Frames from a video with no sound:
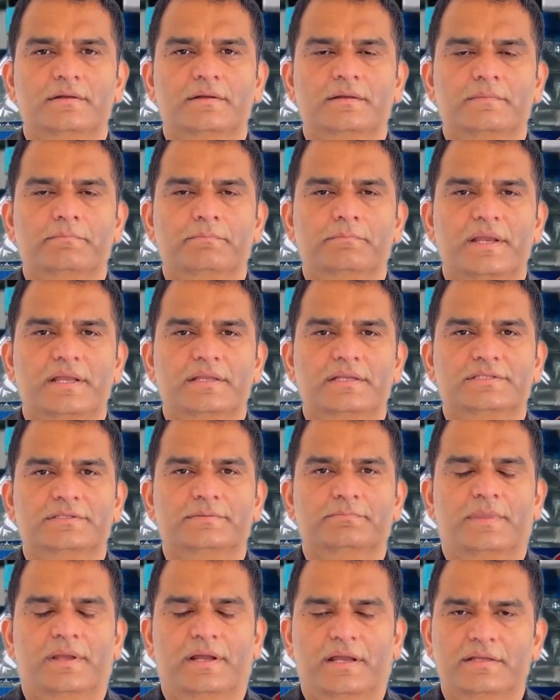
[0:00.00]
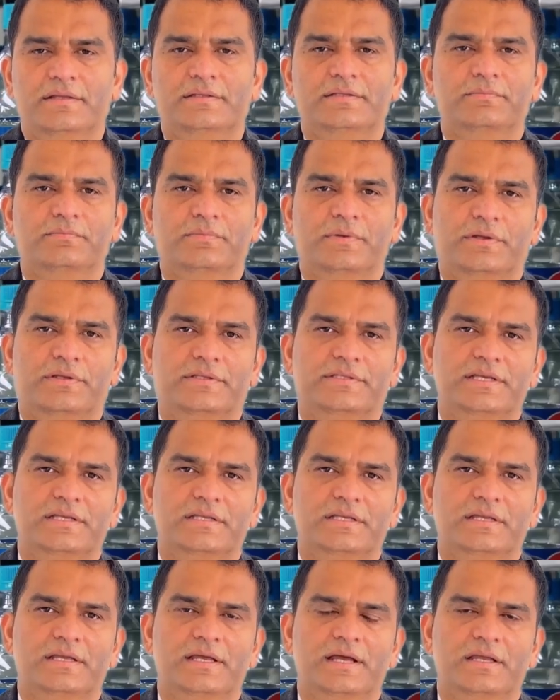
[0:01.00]
By displaying the work
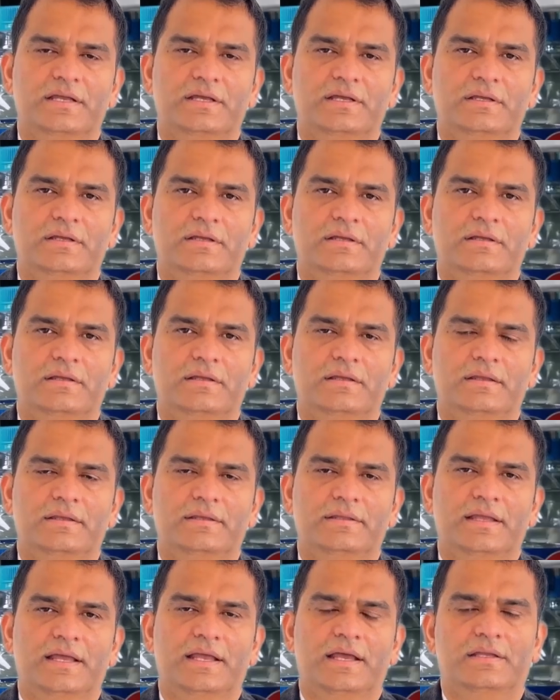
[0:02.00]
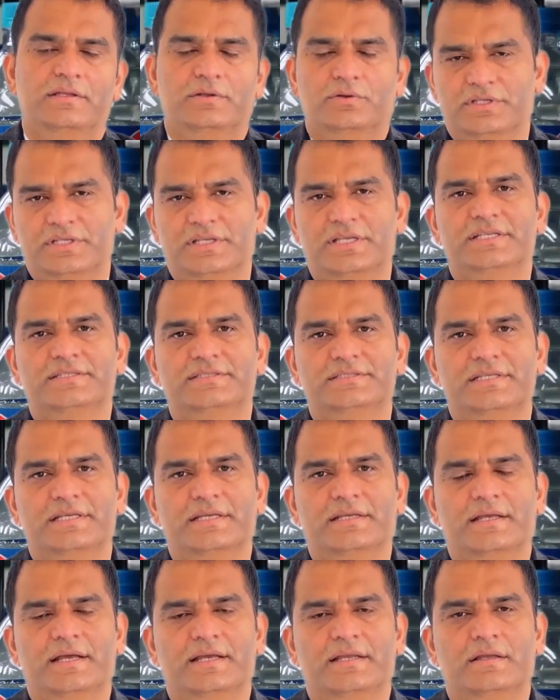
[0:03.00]
center record, they can quickly
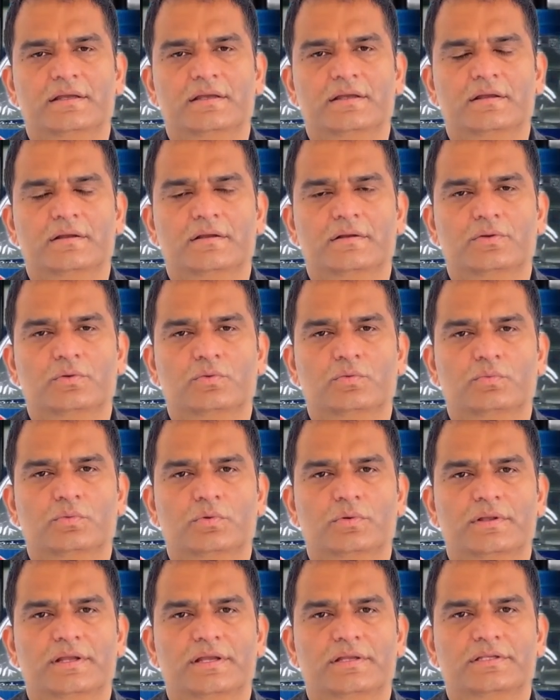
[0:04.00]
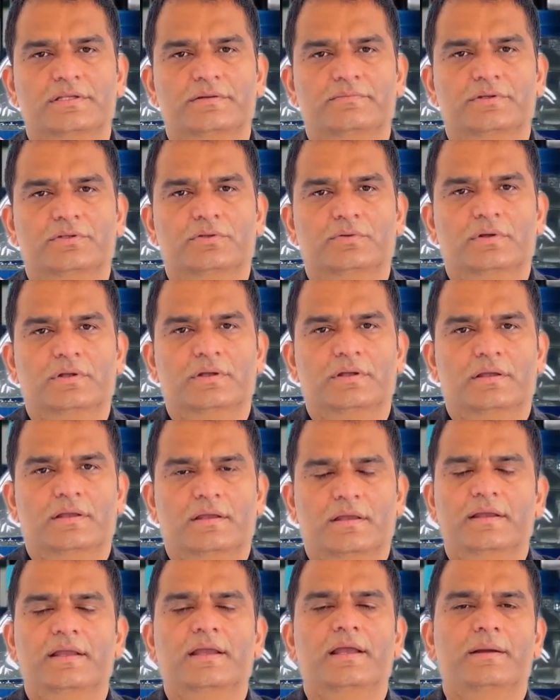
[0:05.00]
see that two individual
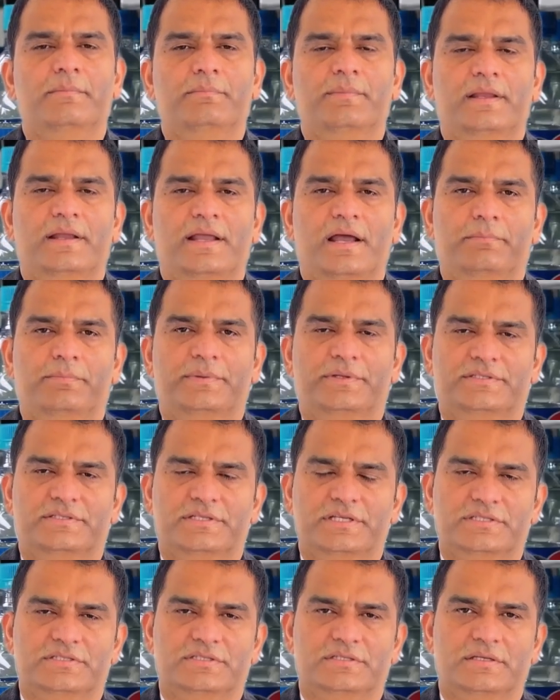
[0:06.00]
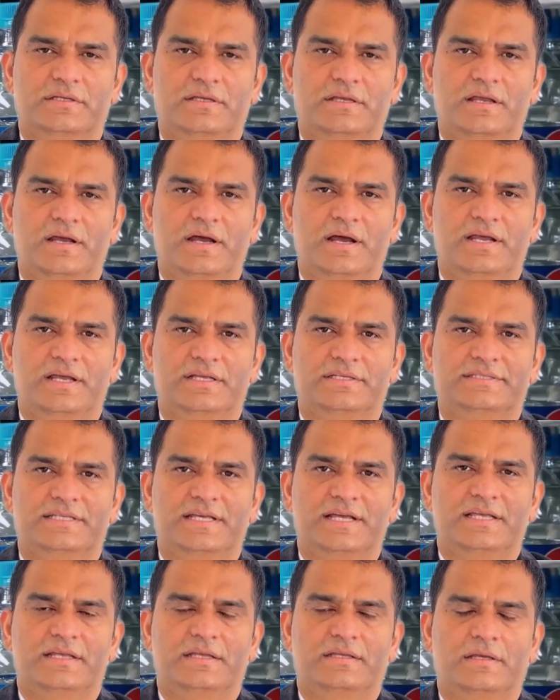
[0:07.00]
labor capacities are
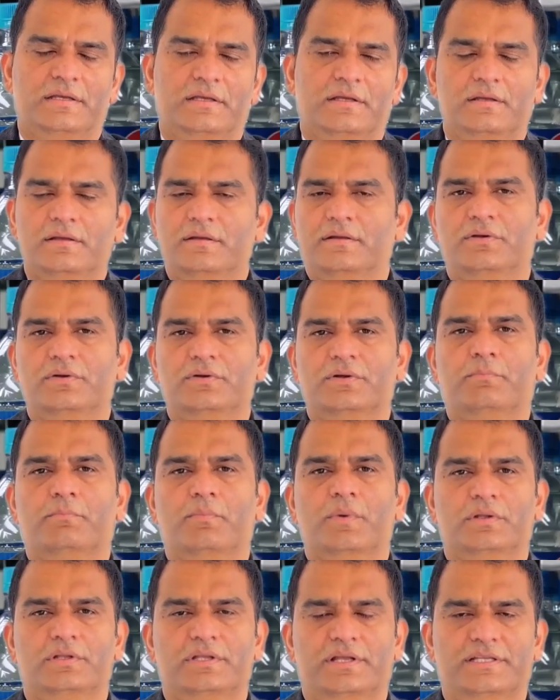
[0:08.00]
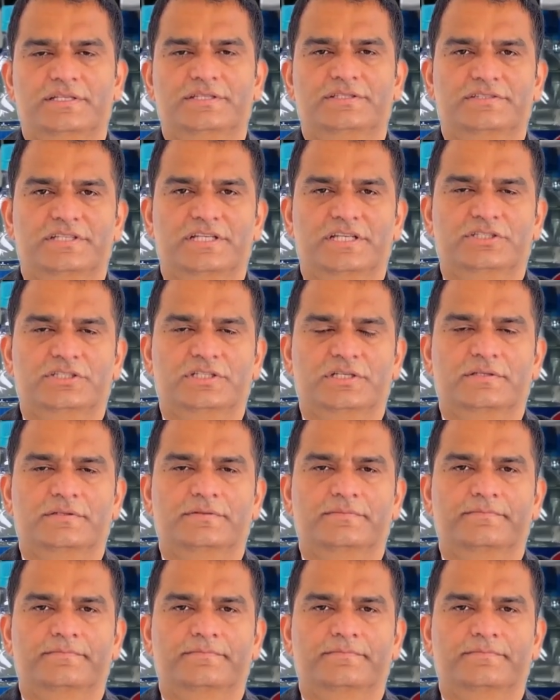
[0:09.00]
assigned to the bottling station.